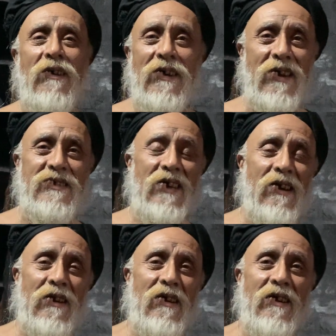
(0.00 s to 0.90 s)

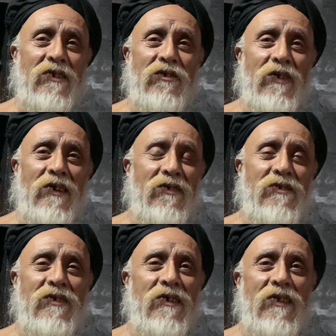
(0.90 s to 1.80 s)
Exactly, and you cannot
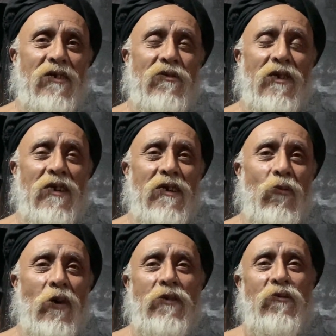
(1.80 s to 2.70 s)
say that only
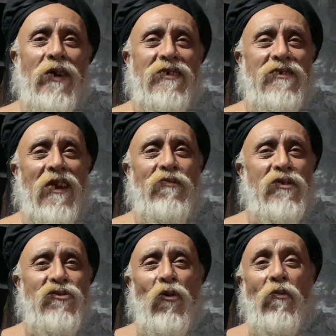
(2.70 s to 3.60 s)
one who has left
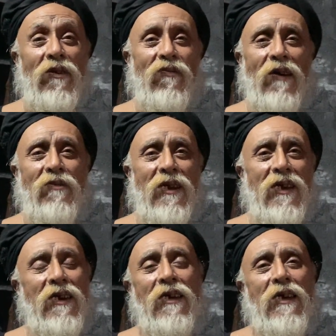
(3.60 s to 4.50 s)
his home and
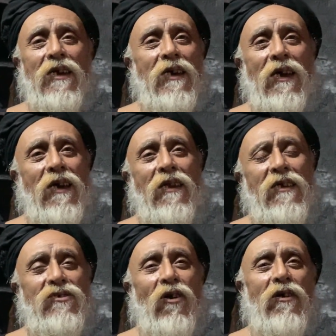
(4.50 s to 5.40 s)
family and
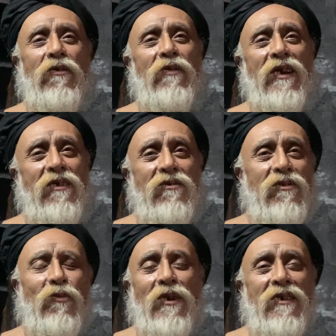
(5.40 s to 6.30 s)
has gone away into
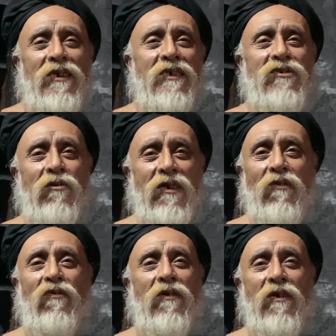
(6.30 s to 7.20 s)
the wilderness
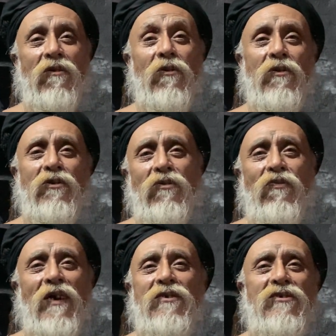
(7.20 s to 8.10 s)
looking for a guru to
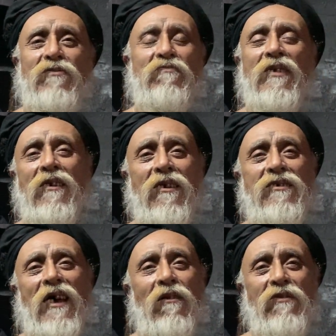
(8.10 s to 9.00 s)
find some
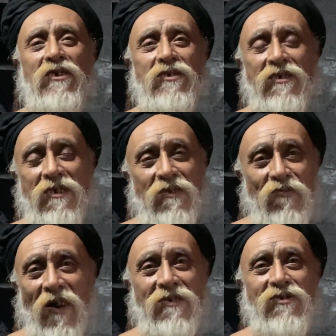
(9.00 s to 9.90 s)
salvation and
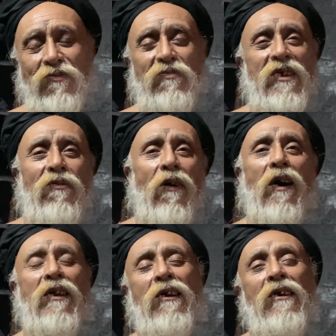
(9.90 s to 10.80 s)
find some
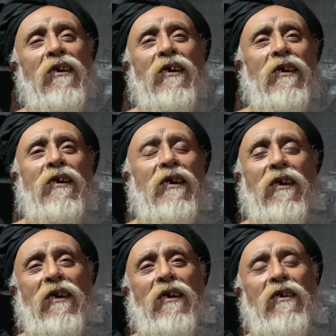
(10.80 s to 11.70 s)
nirvana,
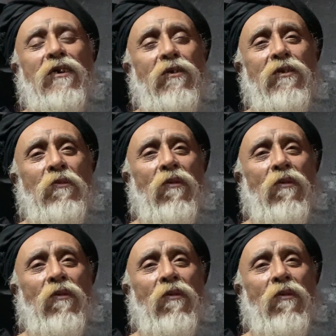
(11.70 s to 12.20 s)
uh, you know,